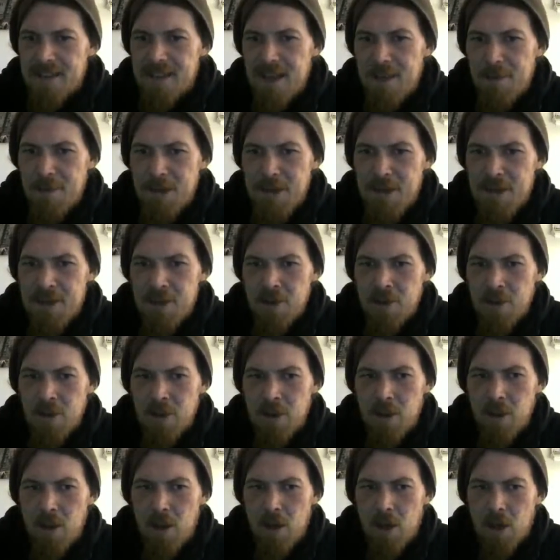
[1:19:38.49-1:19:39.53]
10 minutes on the
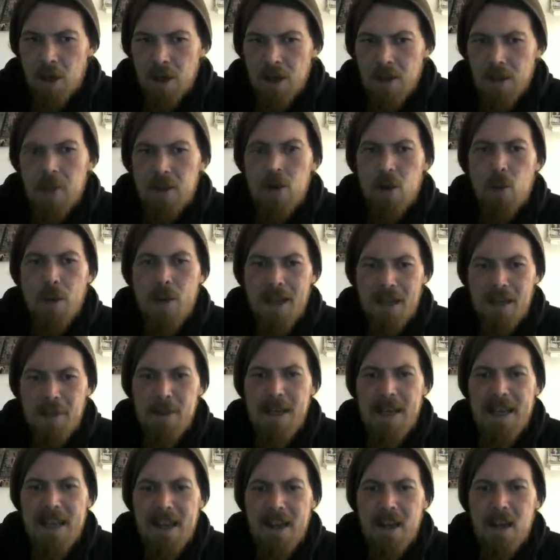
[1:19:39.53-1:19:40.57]
clock. The quicker
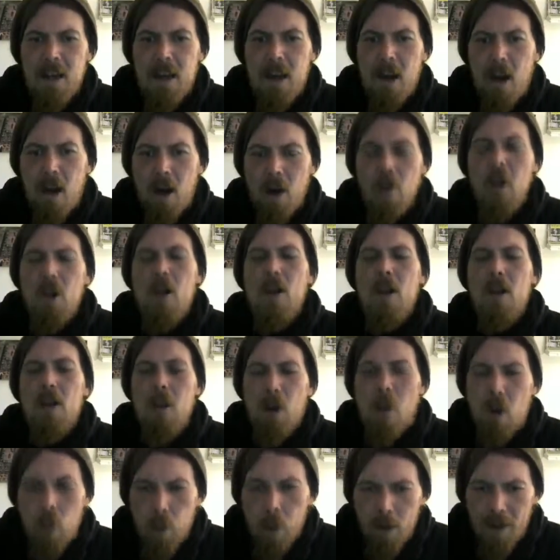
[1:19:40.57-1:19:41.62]
we get a goal, the
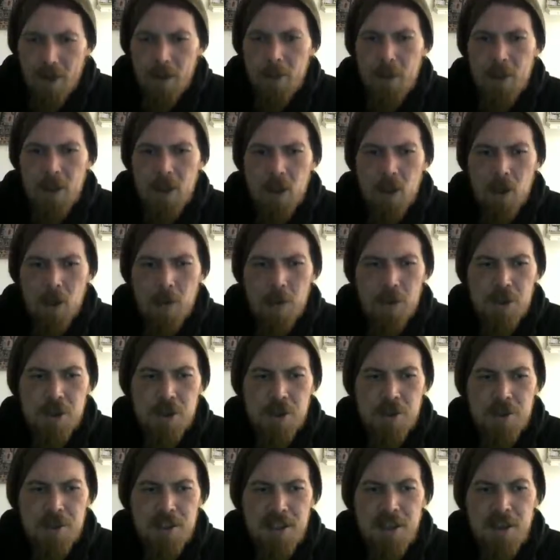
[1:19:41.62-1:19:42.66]
quicker we got an
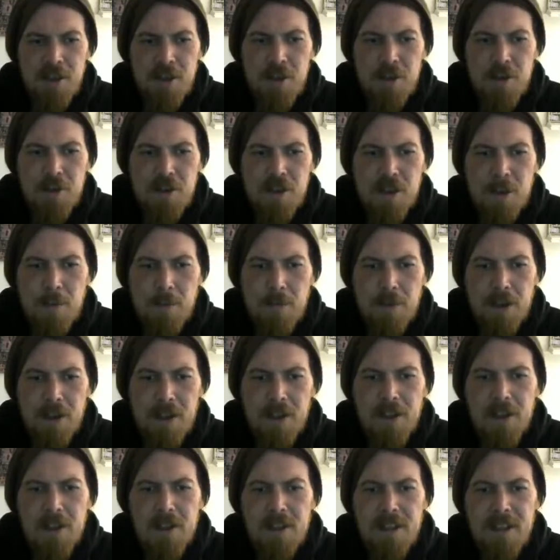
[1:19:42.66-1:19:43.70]
opportunity to do something.
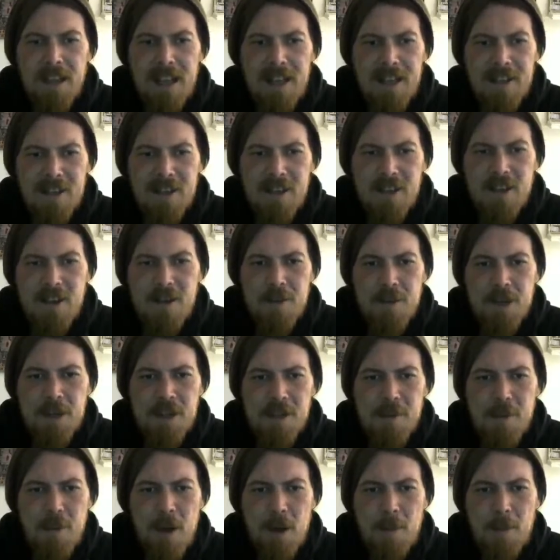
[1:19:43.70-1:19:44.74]
The Gattuso's managed
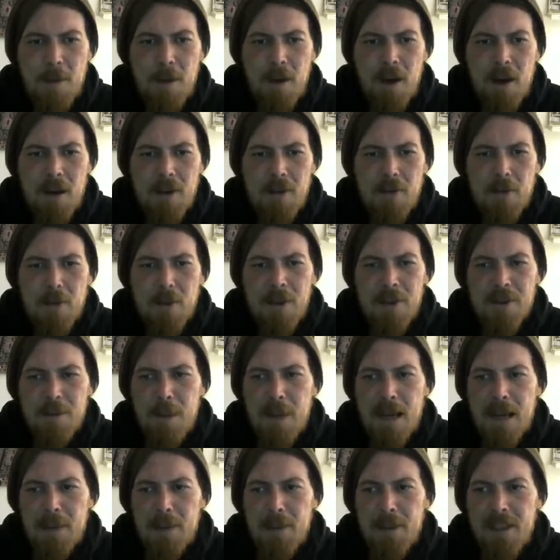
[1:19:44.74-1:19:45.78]
to mark Barker, whereas
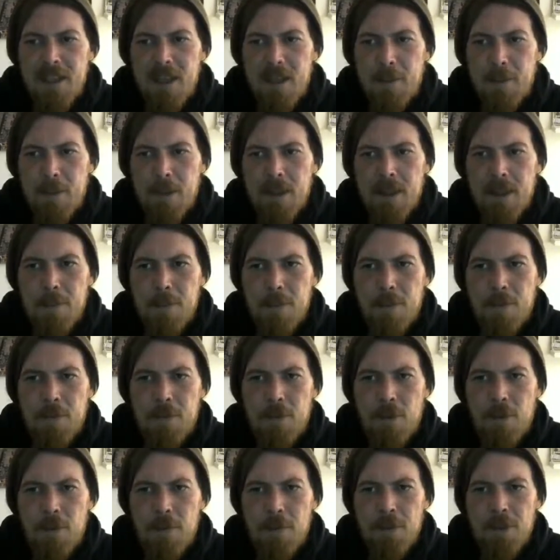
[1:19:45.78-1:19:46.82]
Backman can now play the ball
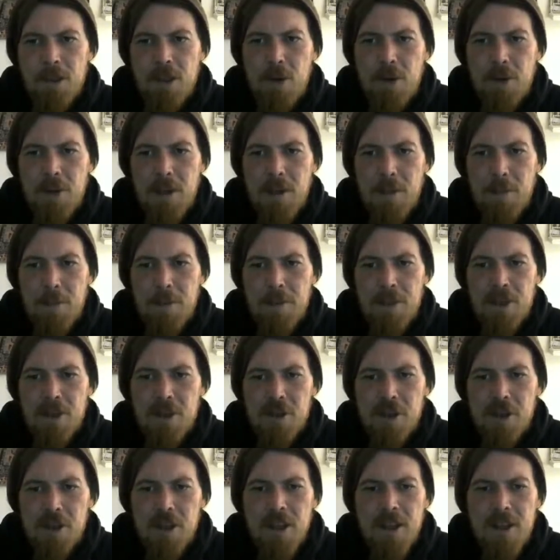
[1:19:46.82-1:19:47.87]
forward from the goalkeeping
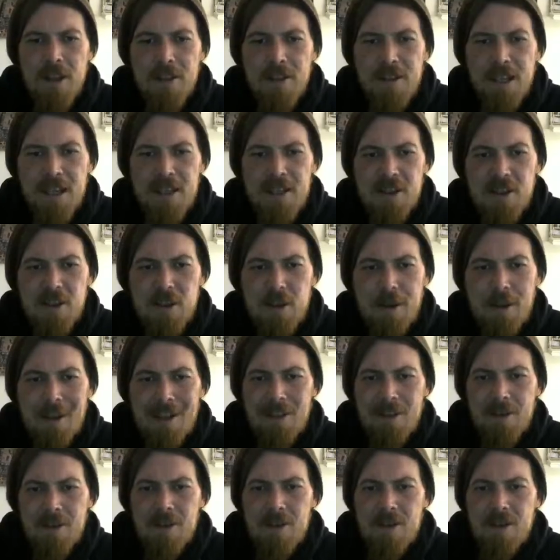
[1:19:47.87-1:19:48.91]
position. Deeney's going to knock it
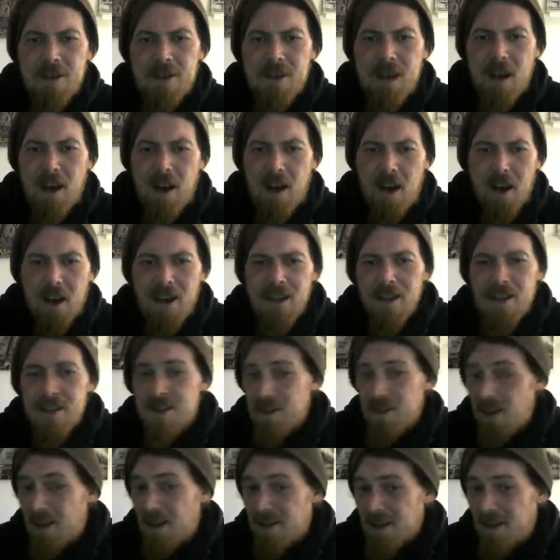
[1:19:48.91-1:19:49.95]
down to Sarr.
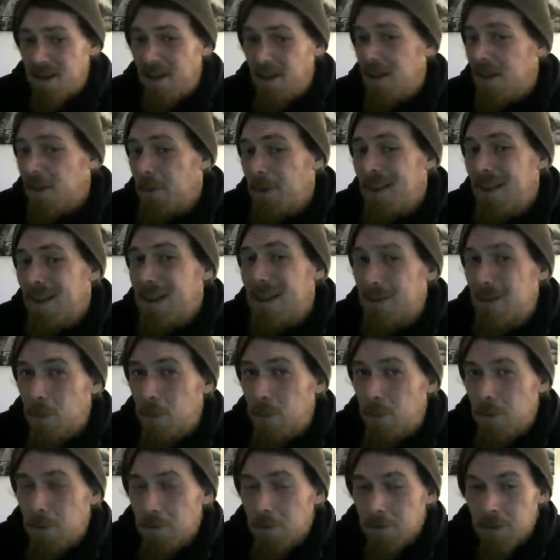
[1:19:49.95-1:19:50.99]
Sarr's a guy linked with
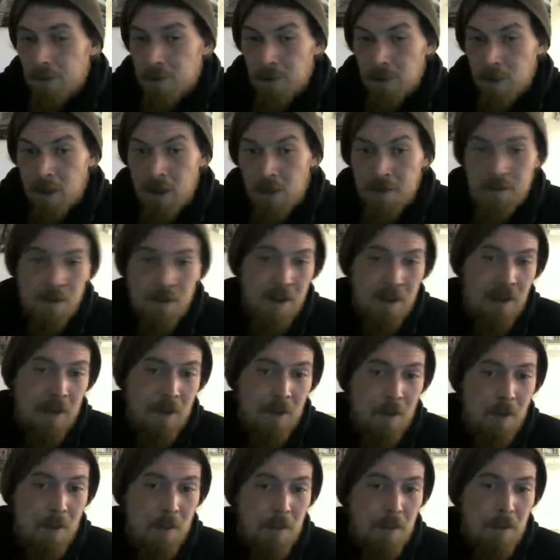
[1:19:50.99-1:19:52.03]
Liverpool in real life, at
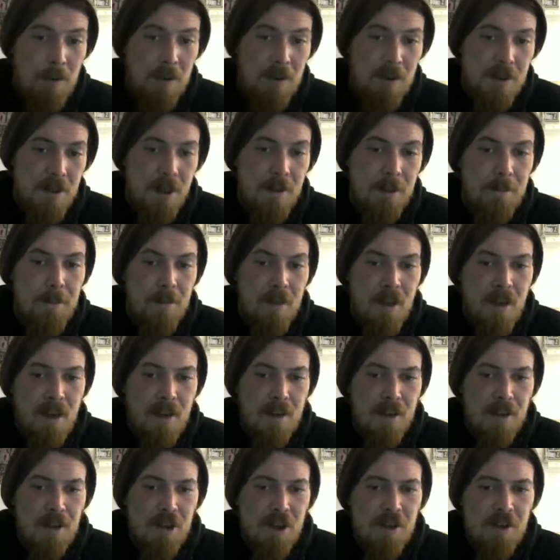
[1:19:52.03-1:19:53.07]
one point. So,
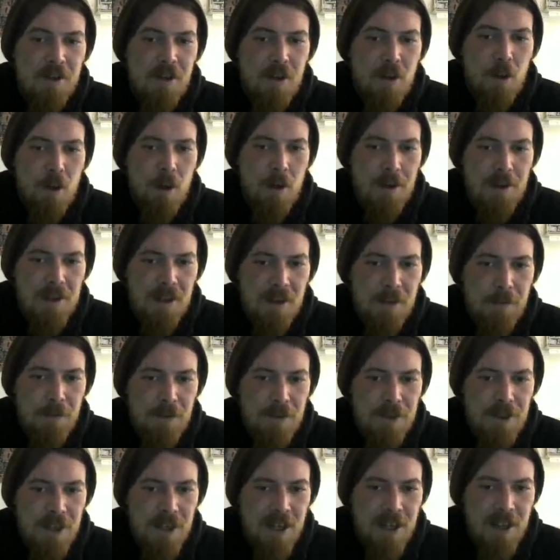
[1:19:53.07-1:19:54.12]
kind of shows you the quality
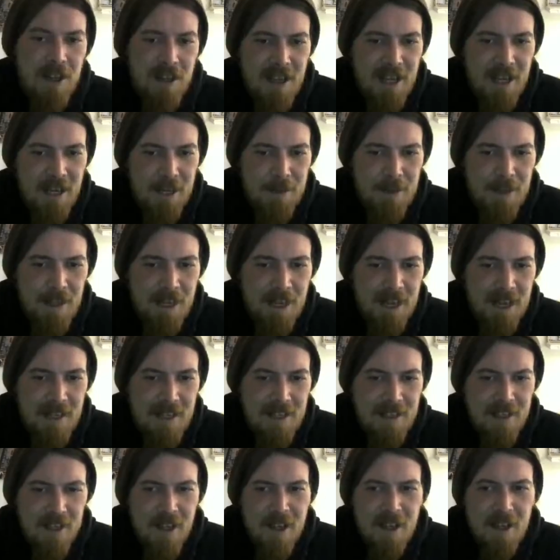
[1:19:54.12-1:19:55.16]
difference here. Here comes
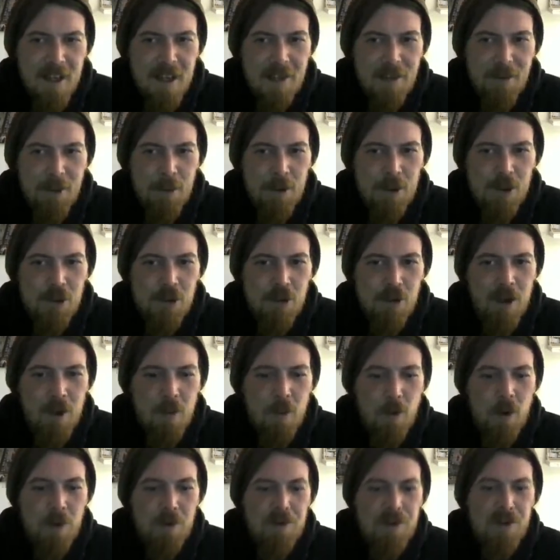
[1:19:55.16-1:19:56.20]
Hernandez. Cleverly with a strike.
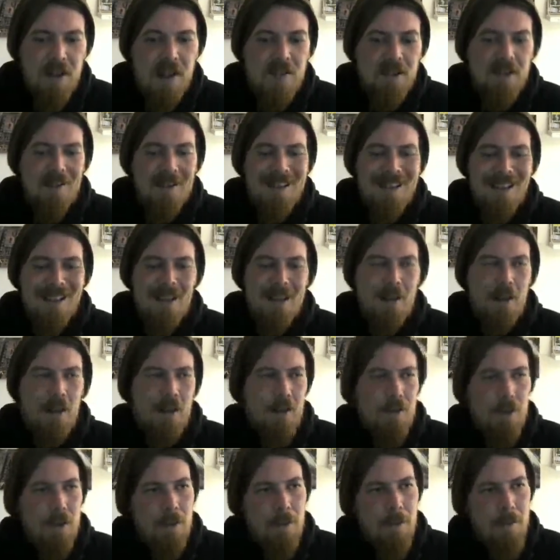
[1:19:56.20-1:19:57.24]
Walton has to tinker
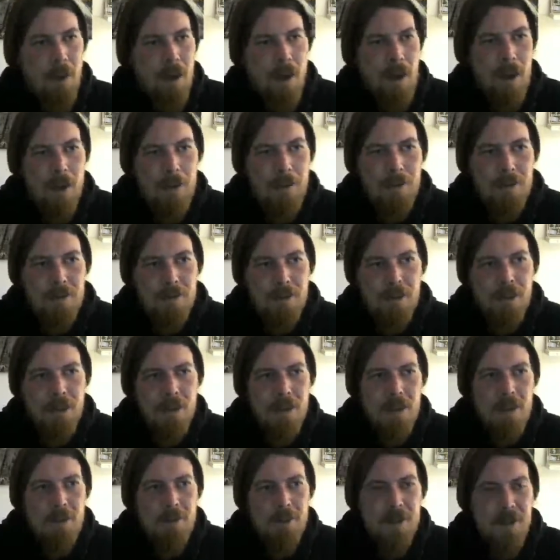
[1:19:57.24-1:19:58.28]
over the bar there with his
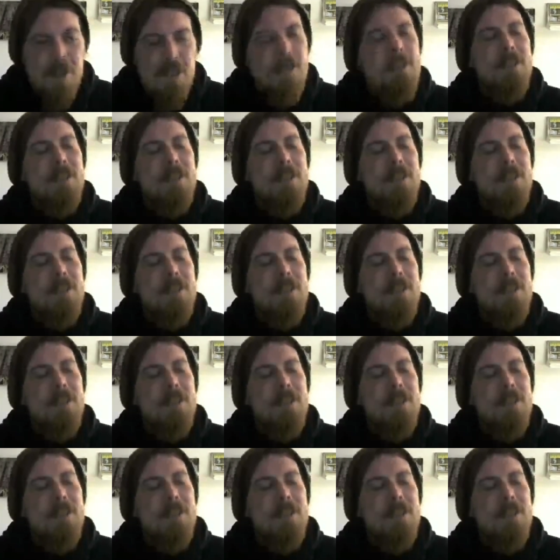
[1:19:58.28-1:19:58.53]
fingertips.